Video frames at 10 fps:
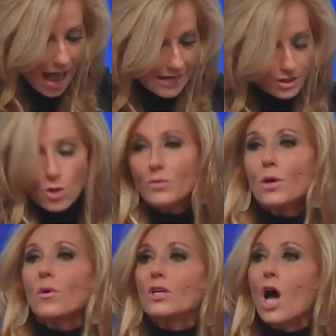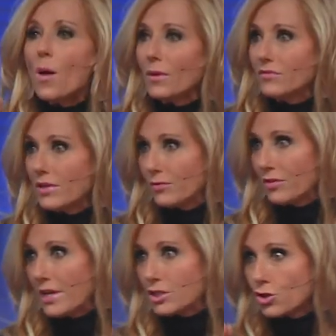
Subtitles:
And so there were a couple of different things,